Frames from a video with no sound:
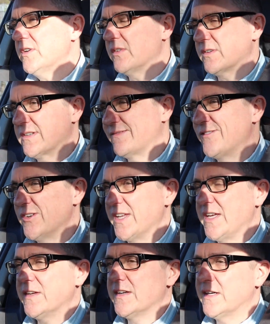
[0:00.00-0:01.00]
not
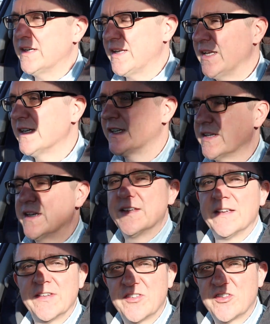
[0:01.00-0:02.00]
fully, like
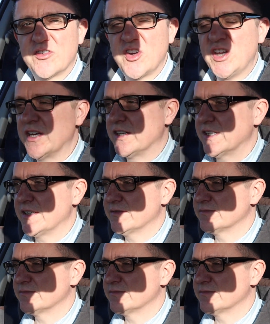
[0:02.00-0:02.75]
an STI,